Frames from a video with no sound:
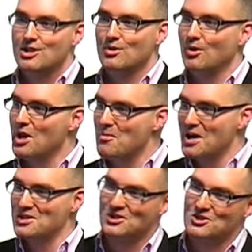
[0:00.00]
So I'll now
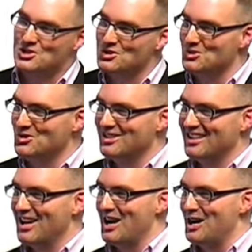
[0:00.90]
pass on to
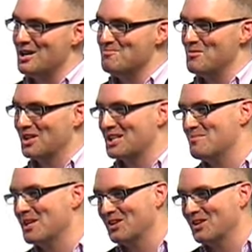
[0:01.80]
Monica, my